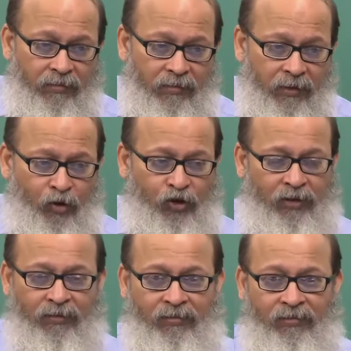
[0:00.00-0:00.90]

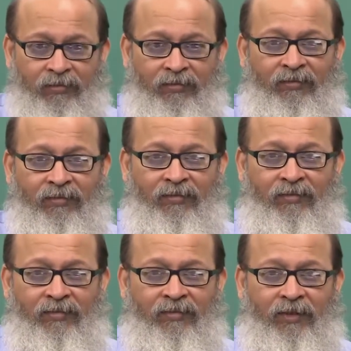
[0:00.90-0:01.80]
emotion
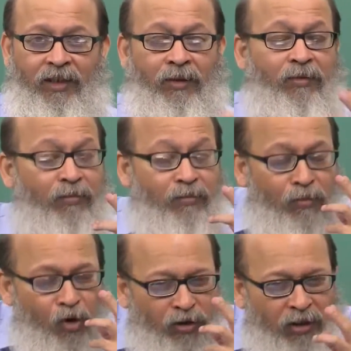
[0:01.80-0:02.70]
and something
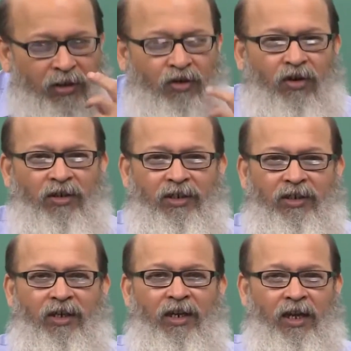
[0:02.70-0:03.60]
more than the
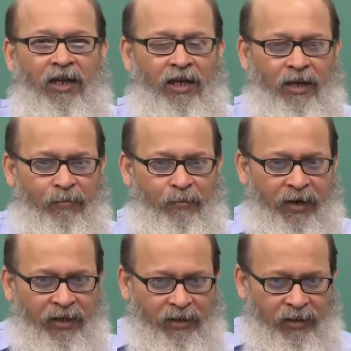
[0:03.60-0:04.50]
cognition. He
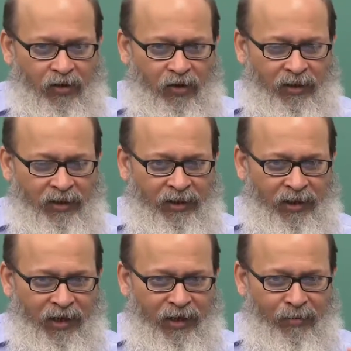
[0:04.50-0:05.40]
brings cognition
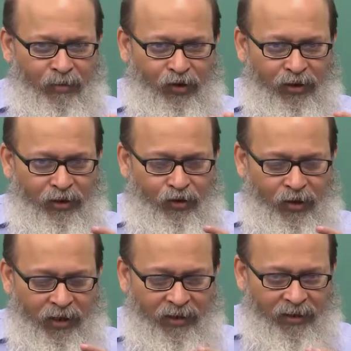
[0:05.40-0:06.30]
and emotion
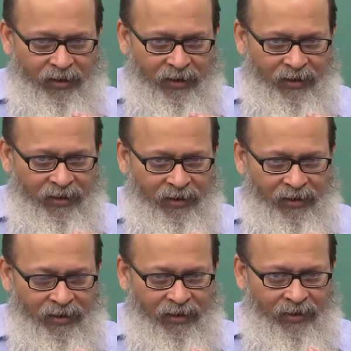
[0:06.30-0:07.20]
together
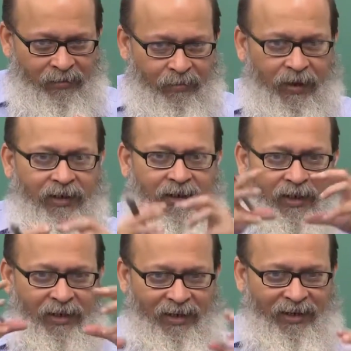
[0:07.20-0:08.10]
by
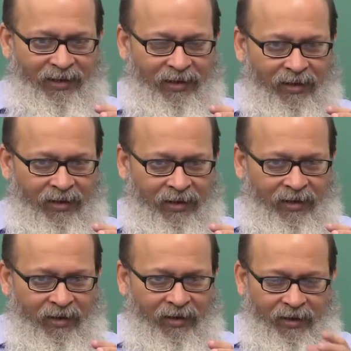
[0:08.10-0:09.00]
studying
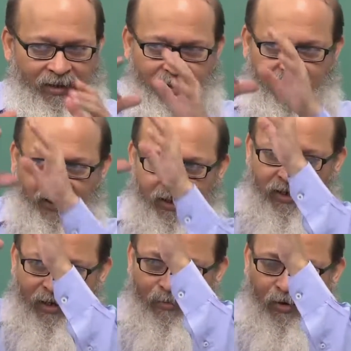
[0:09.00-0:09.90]
that there is a
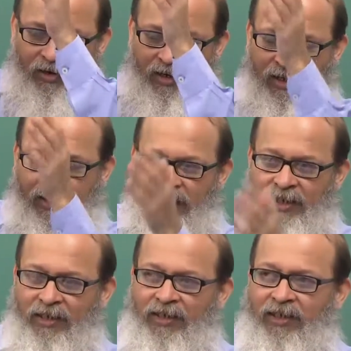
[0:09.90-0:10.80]
certain bodily
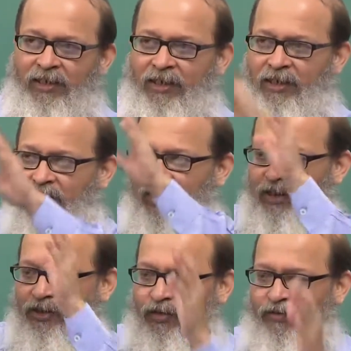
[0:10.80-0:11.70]
change, there is a certain
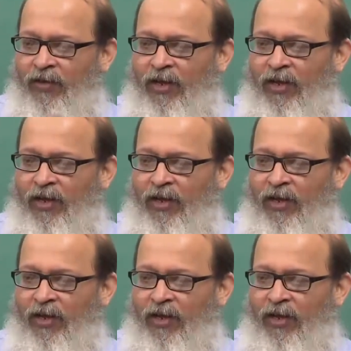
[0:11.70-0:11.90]
change of